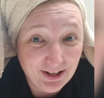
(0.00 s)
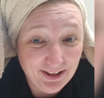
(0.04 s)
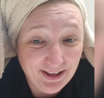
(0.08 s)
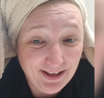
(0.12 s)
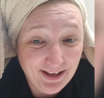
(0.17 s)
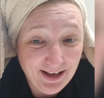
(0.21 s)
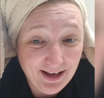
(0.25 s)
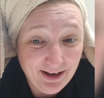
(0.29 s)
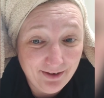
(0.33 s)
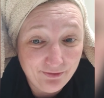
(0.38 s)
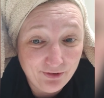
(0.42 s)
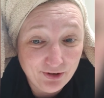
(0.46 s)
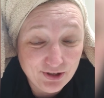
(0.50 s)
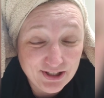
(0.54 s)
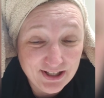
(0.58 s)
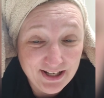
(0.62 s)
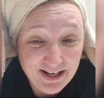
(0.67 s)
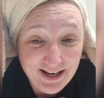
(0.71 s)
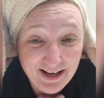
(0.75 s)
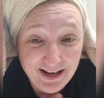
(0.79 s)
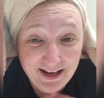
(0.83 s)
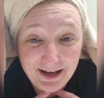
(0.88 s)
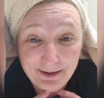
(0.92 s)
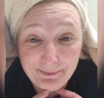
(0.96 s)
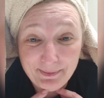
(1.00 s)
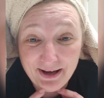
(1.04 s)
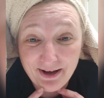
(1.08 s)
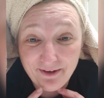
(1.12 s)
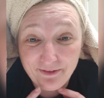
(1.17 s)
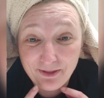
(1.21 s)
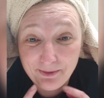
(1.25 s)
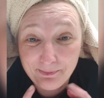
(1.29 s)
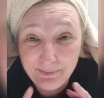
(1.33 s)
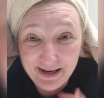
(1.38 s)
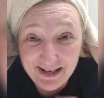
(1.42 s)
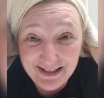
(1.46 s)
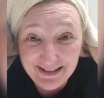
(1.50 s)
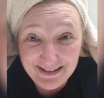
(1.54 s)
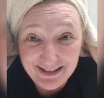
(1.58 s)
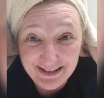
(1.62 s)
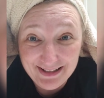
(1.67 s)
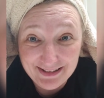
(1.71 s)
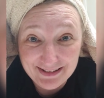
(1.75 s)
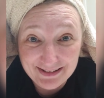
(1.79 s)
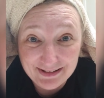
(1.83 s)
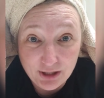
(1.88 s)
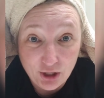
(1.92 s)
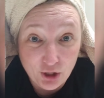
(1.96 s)
all I have for today about the
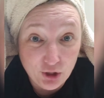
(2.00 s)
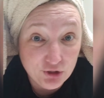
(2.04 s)
basics.